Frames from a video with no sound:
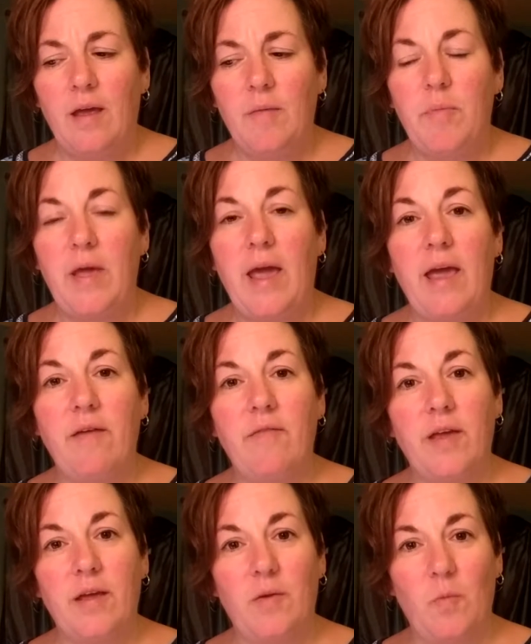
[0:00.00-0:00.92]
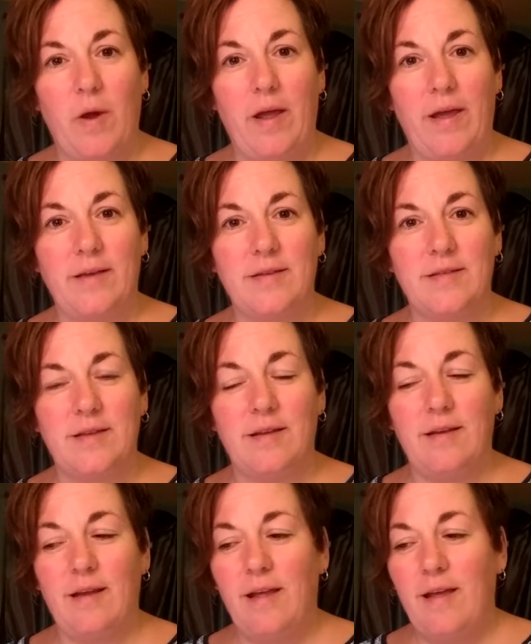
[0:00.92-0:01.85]
behaving in ways
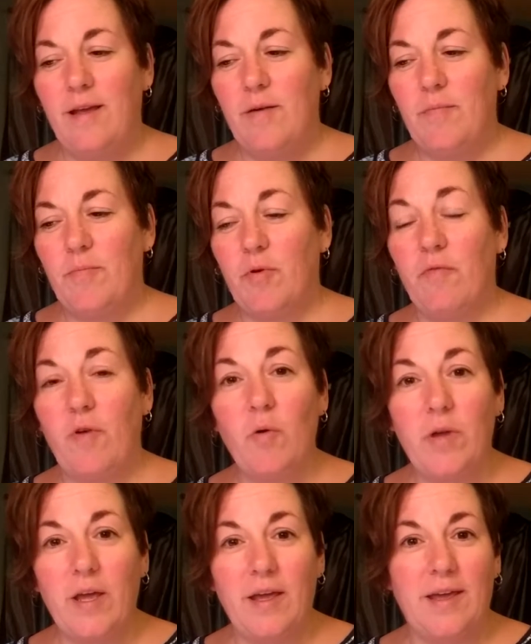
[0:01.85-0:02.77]
and provoking